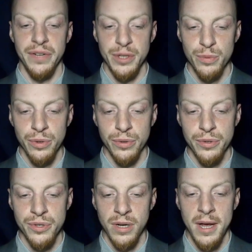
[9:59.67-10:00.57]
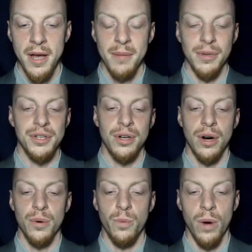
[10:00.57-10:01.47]
of its rulers, but to
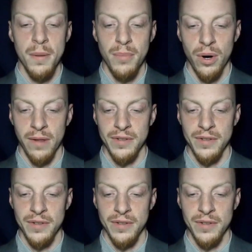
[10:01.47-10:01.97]
guard one part of